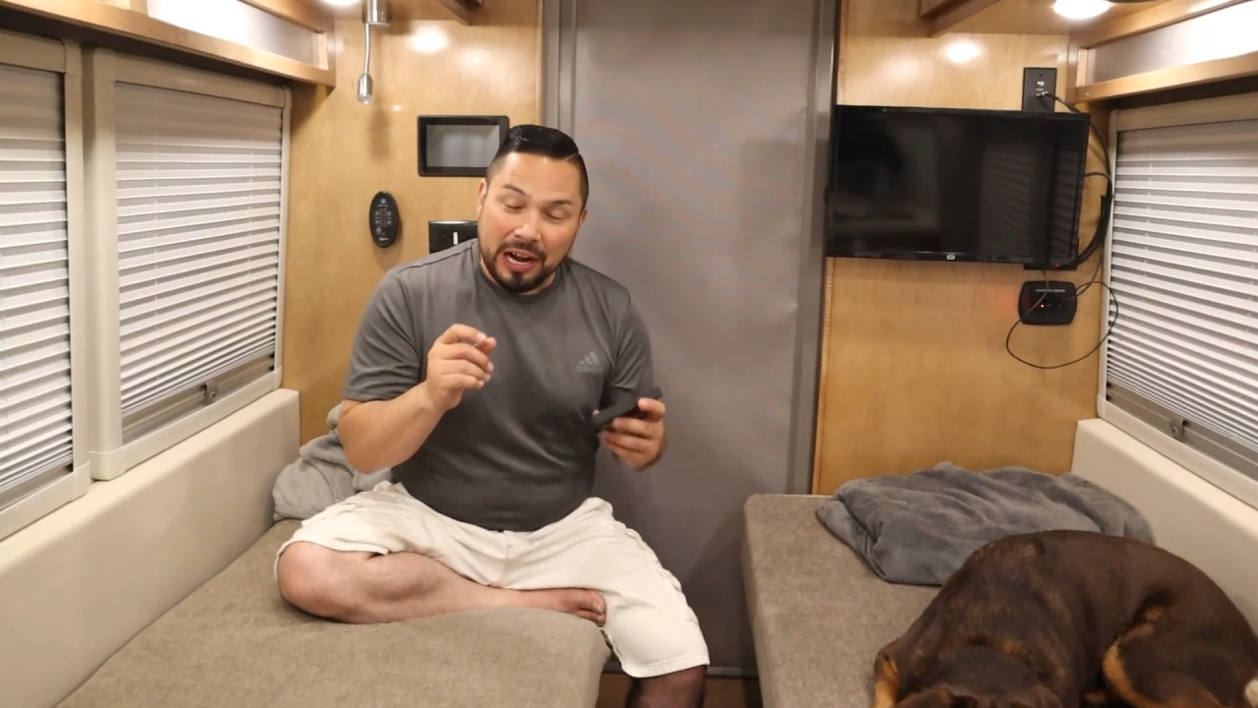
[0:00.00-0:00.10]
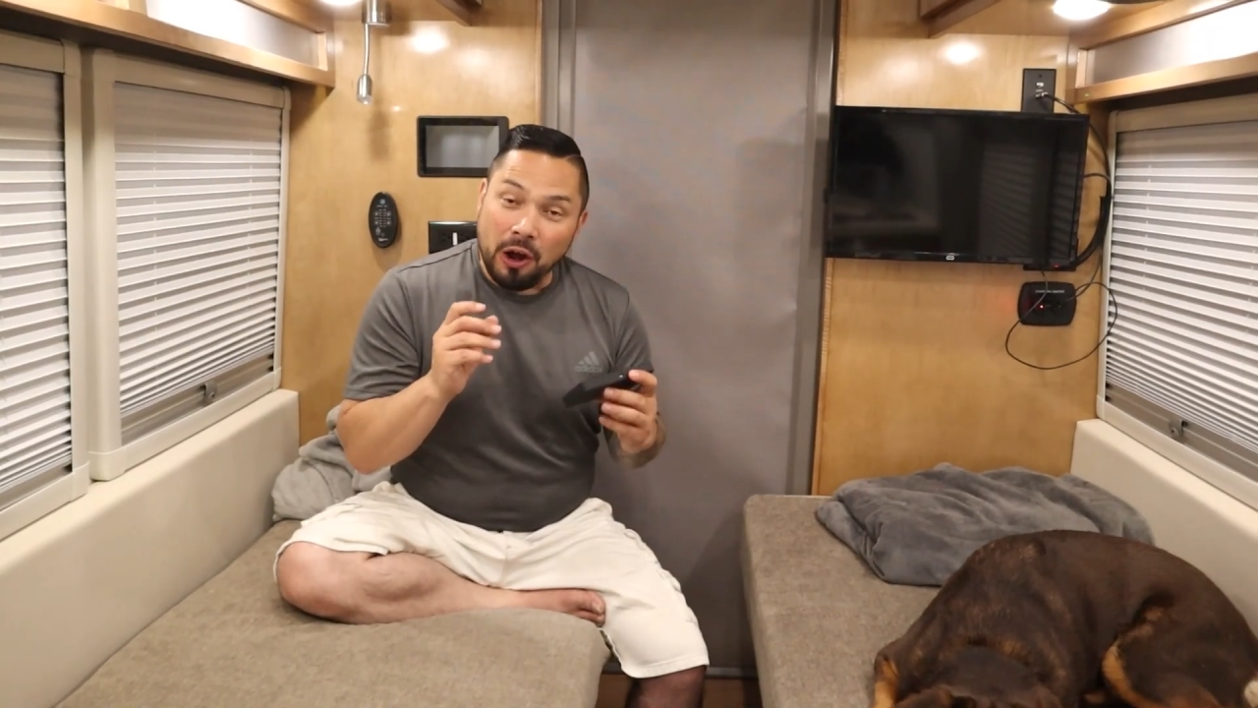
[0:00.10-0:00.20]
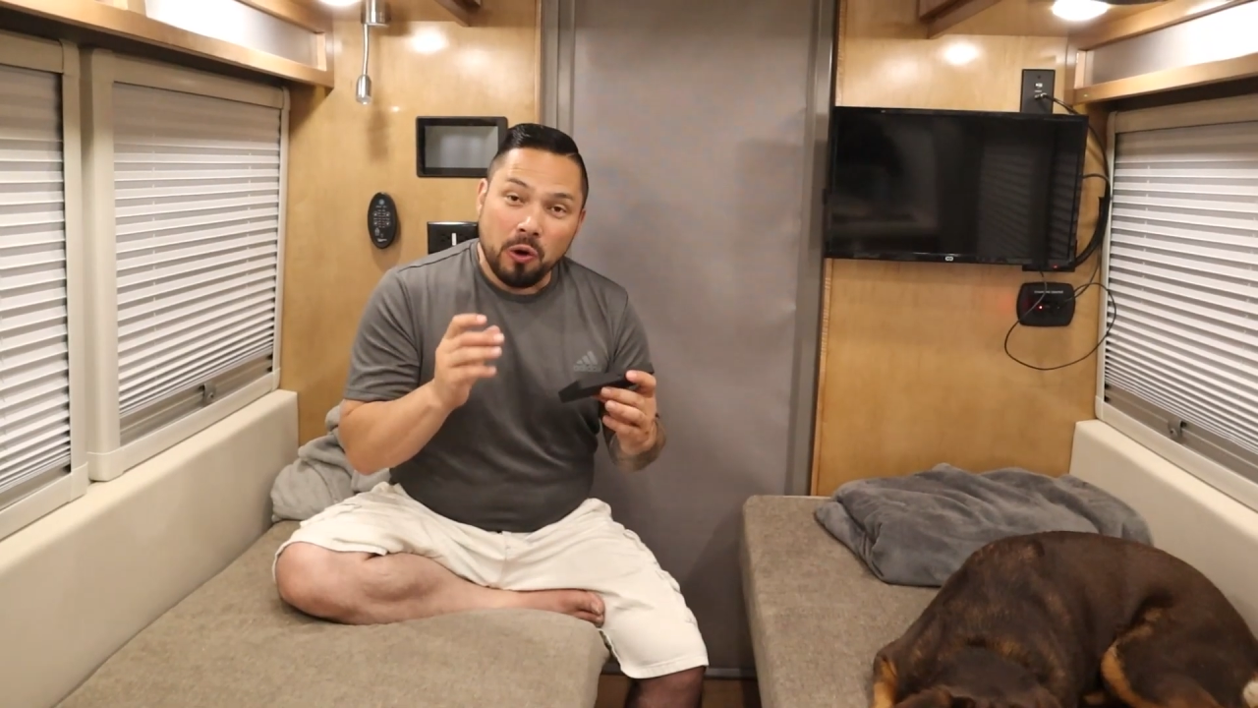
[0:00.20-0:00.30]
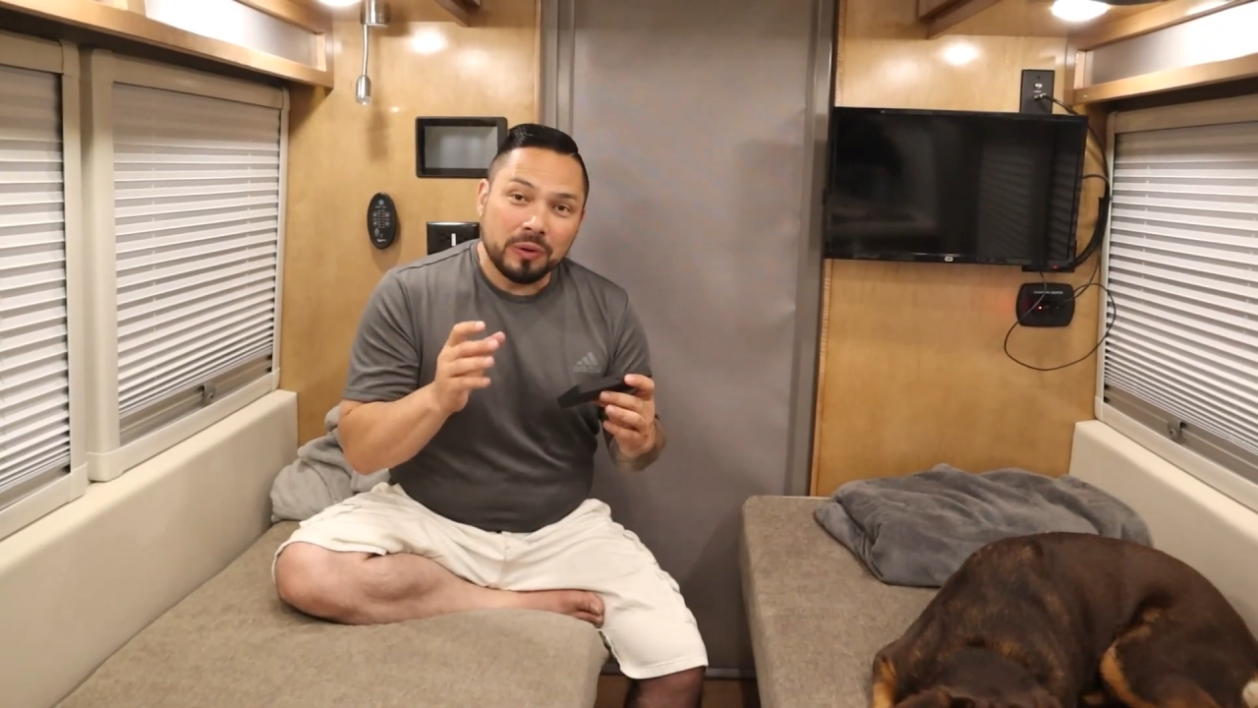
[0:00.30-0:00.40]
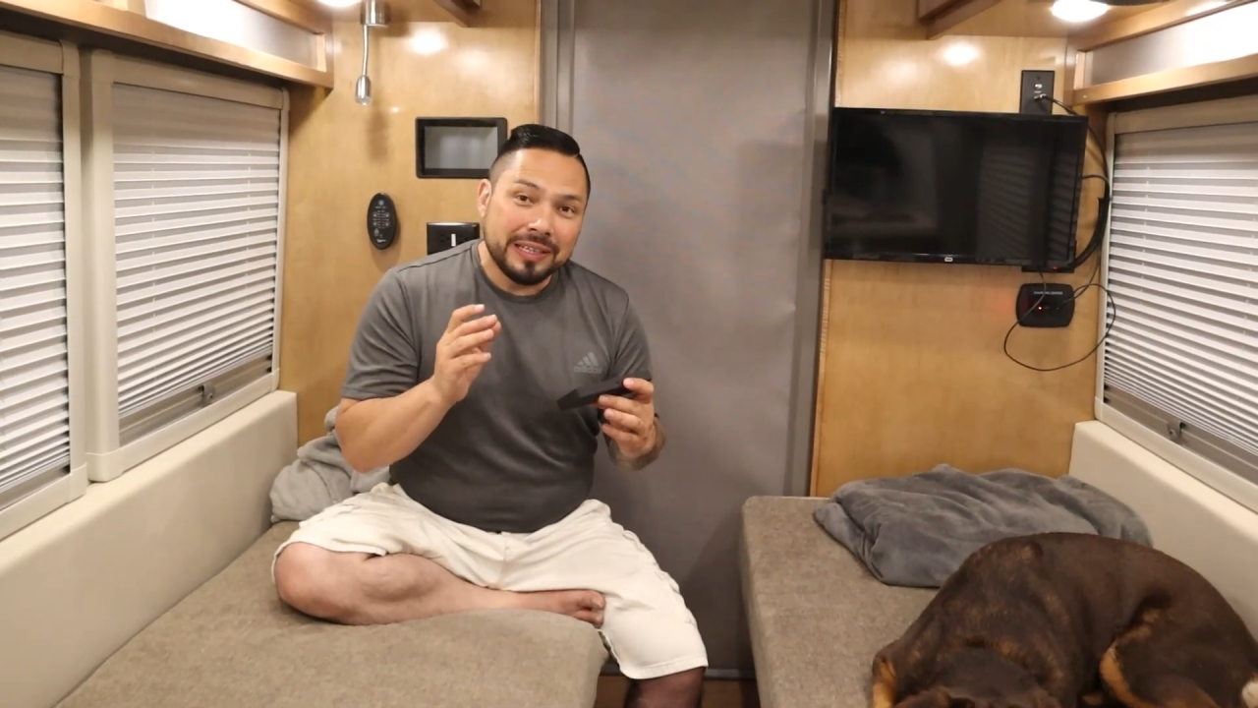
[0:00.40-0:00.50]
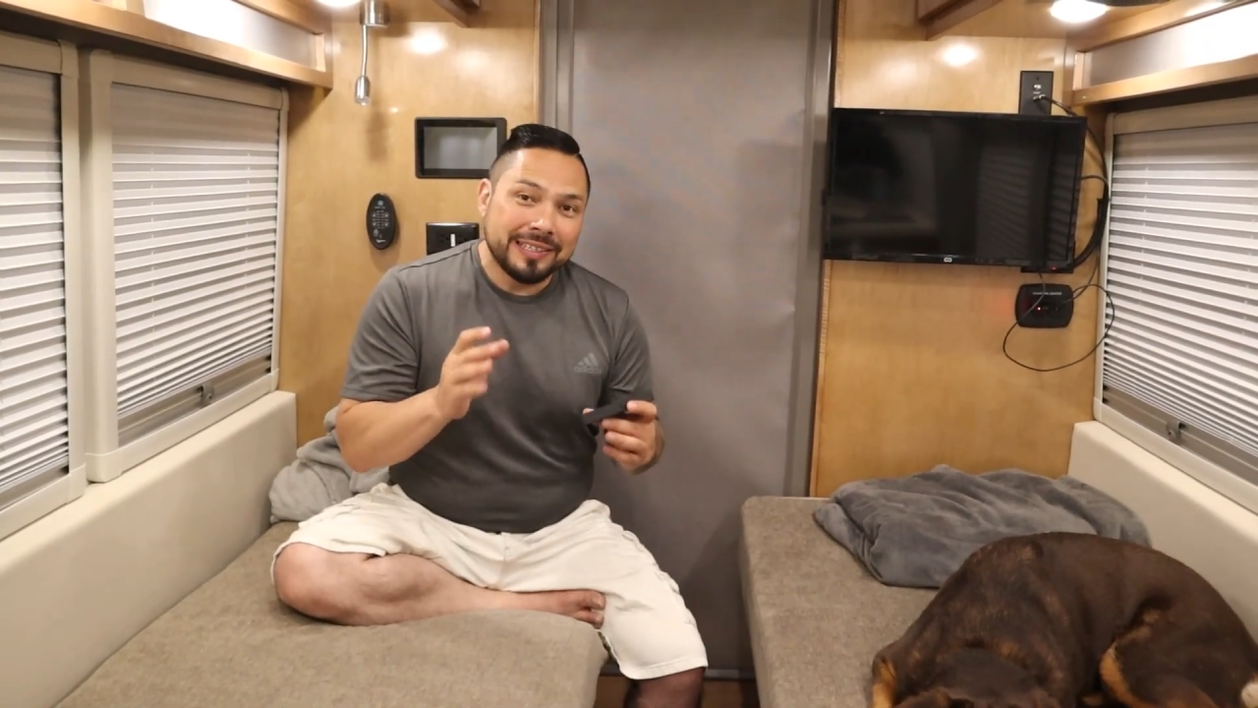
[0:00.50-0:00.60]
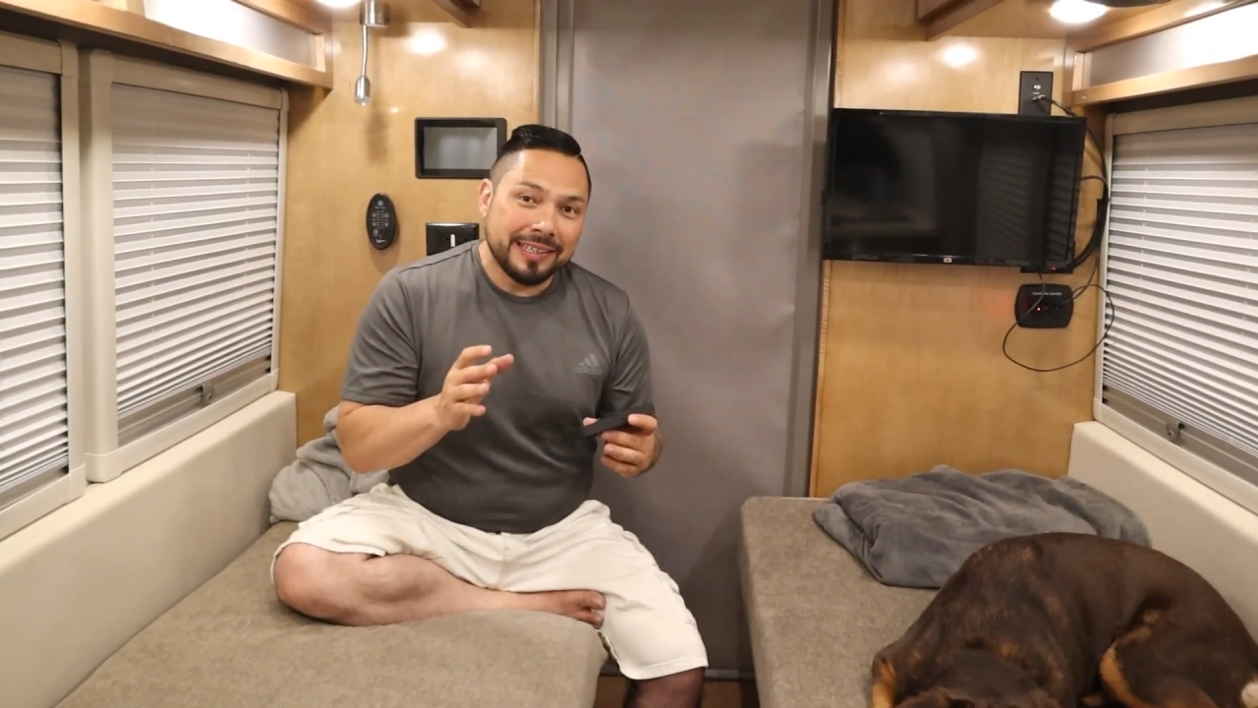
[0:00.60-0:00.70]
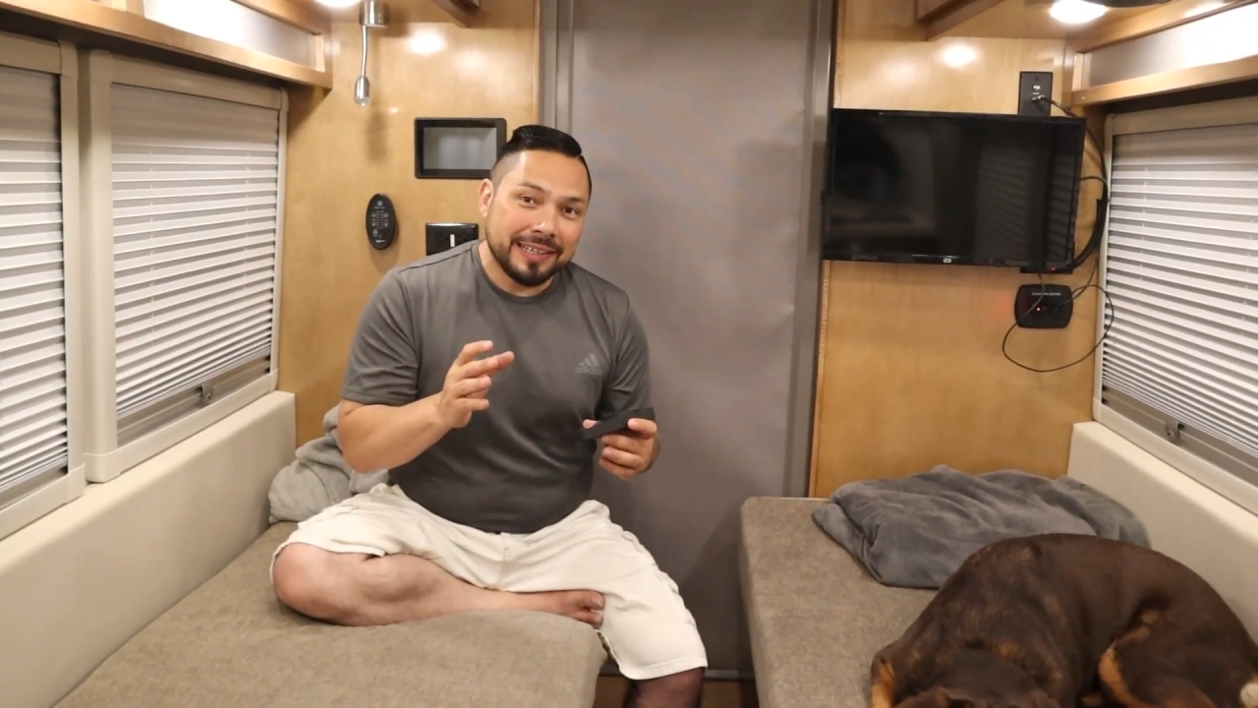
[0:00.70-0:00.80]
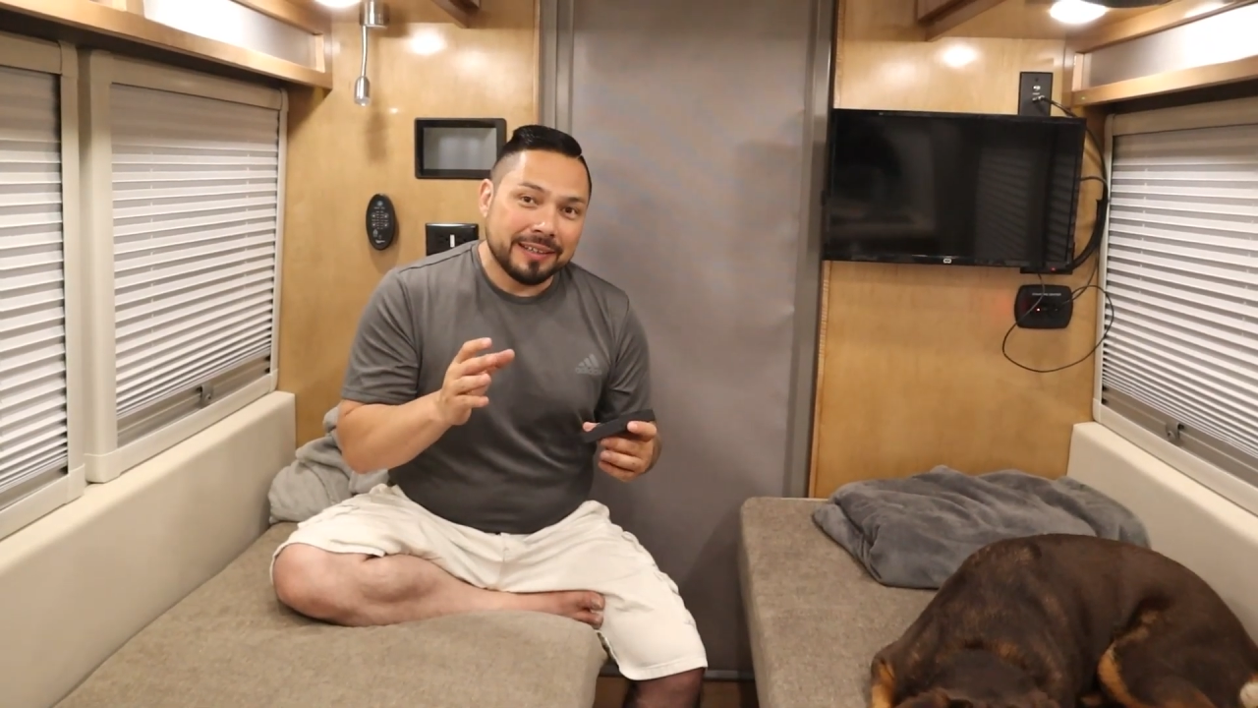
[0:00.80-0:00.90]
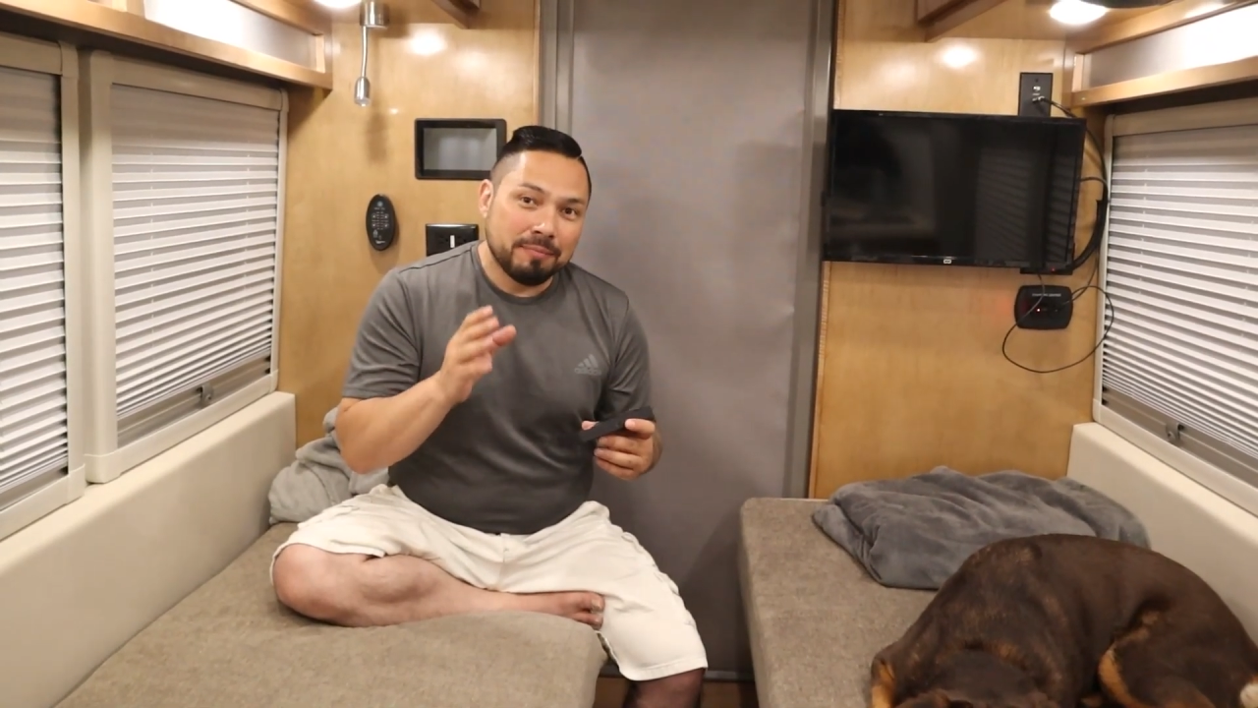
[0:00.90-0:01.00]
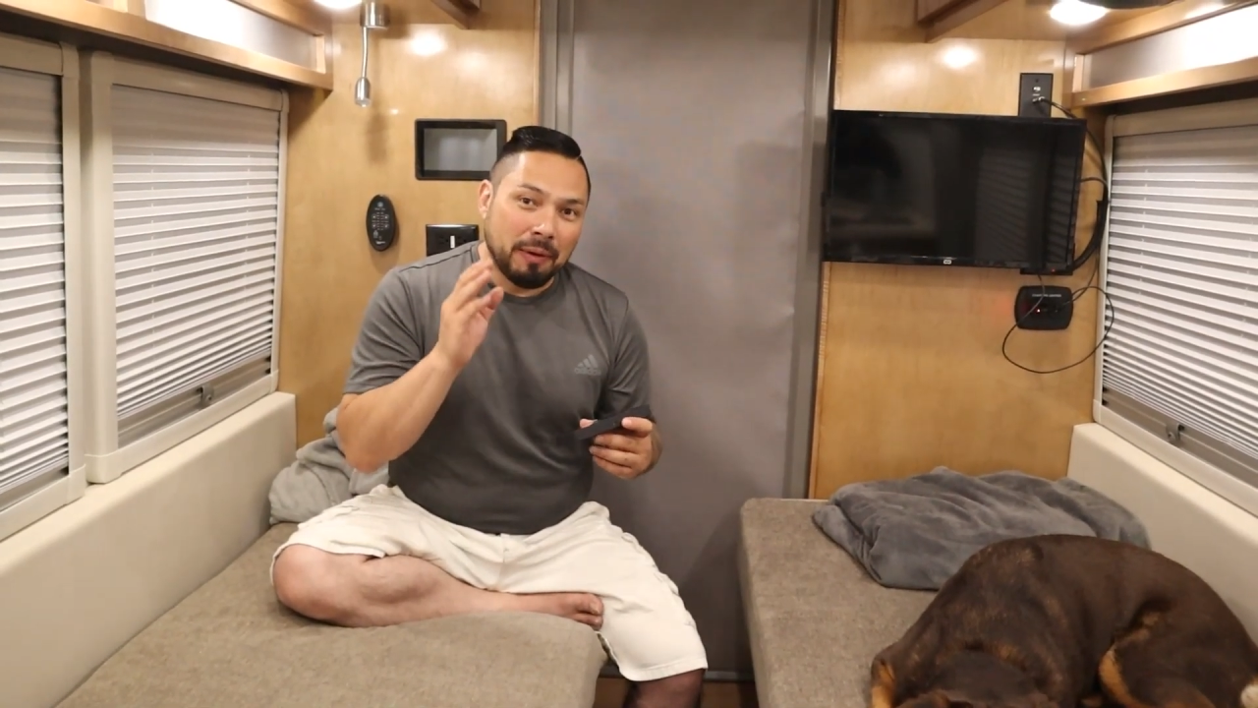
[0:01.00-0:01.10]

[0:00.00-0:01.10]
and I only did